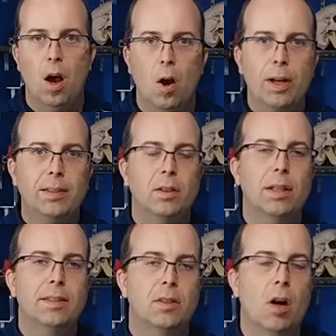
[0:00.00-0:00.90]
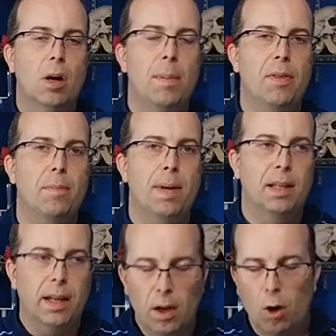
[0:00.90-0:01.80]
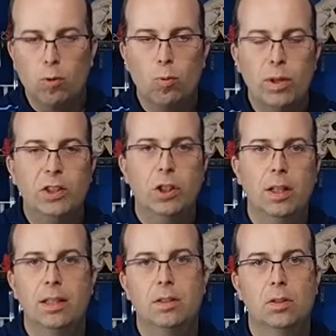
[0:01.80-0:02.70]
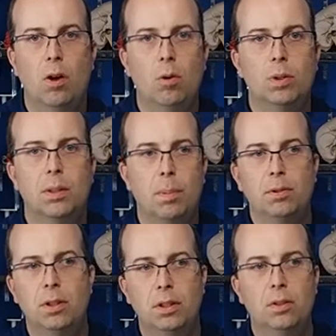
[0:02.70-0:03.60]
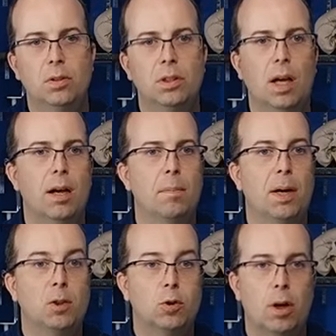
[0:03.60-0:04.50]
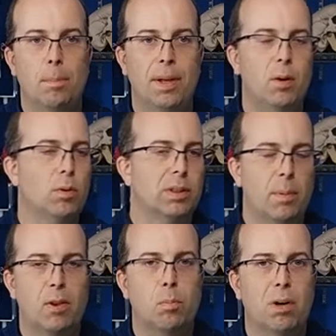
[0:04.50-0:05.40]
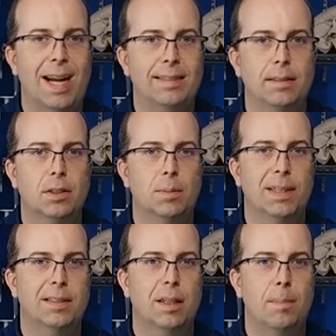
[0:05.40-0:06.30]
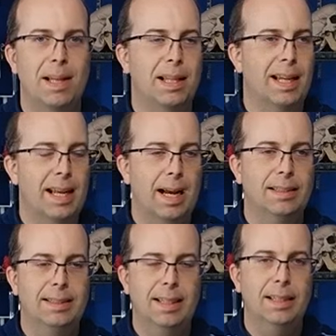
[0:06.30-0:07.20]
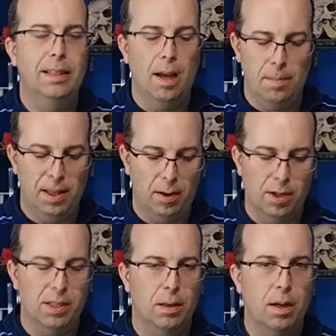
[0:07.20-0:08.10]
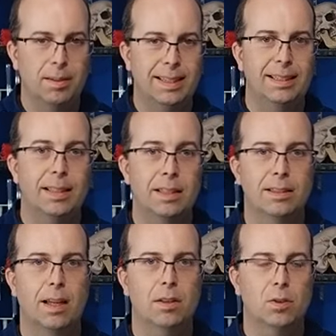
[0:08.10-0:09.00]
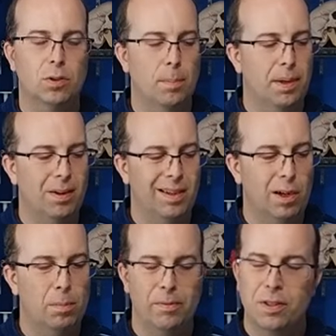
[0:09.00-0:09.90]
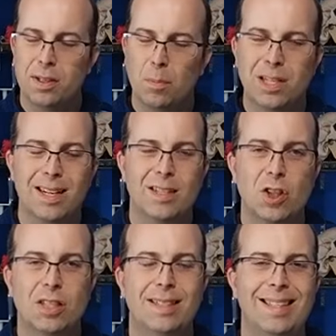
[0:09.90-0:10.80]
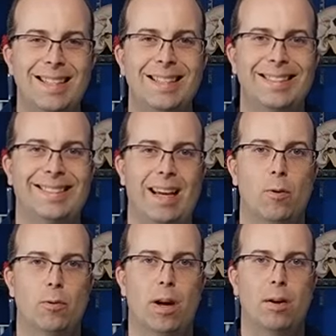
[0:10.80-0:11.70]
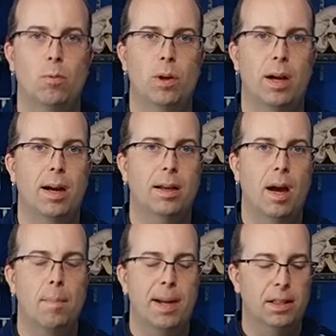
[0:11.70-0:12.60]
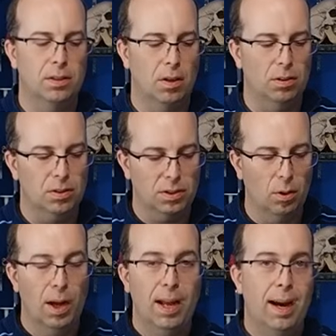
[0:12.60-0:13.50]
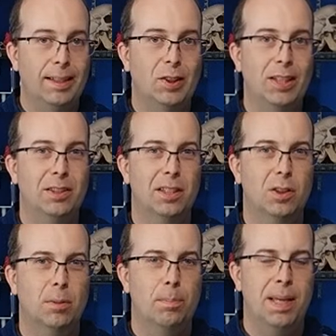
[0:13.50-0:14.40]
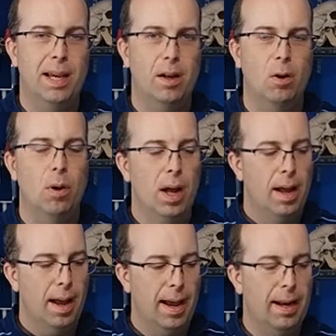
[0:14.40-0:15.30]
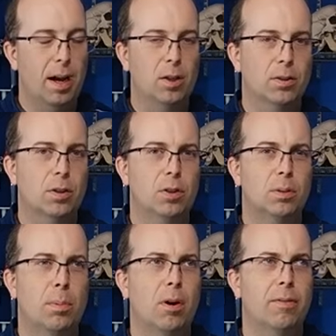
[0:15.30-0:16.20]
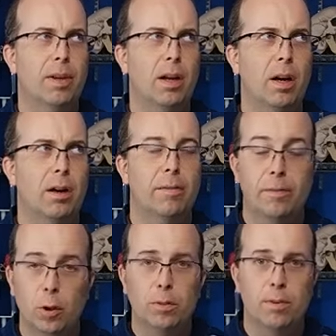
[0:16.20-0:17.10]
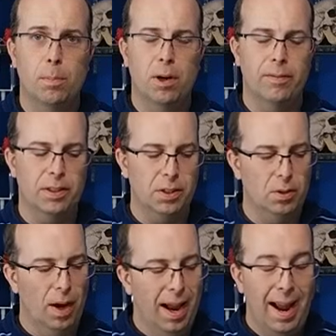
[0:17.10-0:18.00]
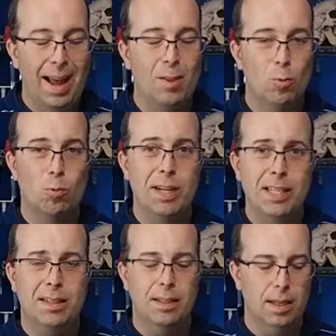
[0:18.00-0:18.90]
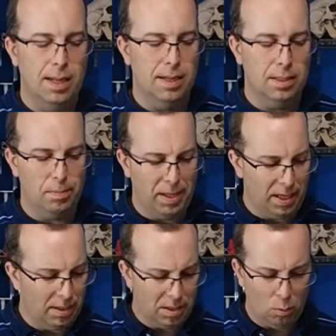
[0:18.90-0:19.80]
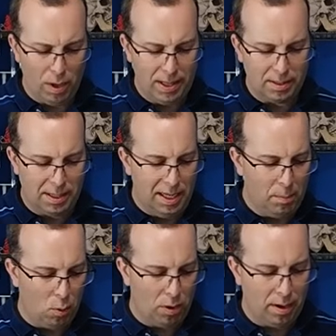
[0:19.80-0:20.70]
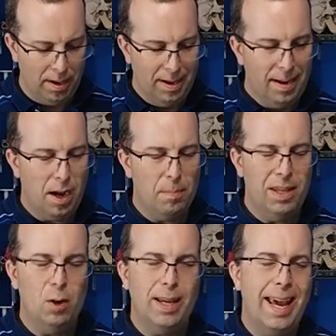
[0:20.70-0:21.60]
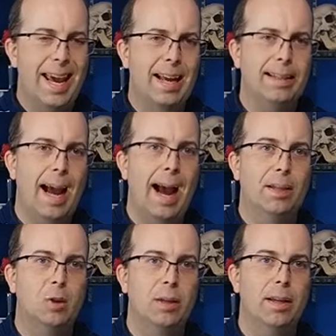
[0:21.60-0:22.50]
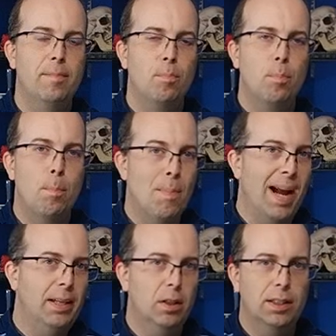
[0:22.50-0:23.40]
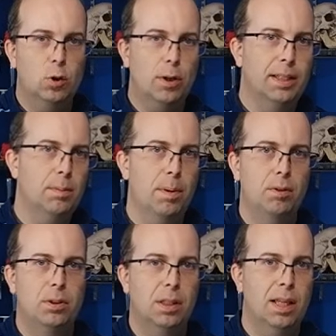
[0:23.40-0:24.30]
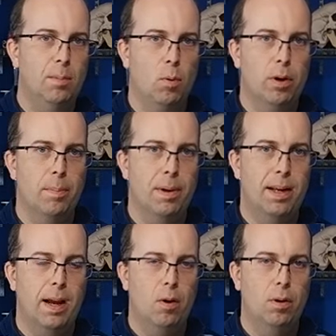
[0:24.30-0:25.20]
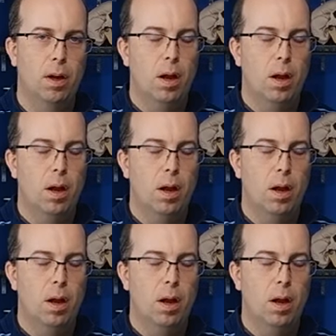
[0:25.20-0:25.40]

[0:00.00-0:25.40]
Okay, so let's talk about the melody. Originally, the song was supposed to use um, a trumpet or some other brass instrument as the melody, and I did. I mean, there is a, a, decently sounding trumpet on here, but for some reason, it just didn't sound right when I, I made the song, so I changed it to piano, and I also used part of it, uh, a flute for part of it too. And the reason is because the way this keyboard, um, you can't actually manually transpose the keyboard up and down.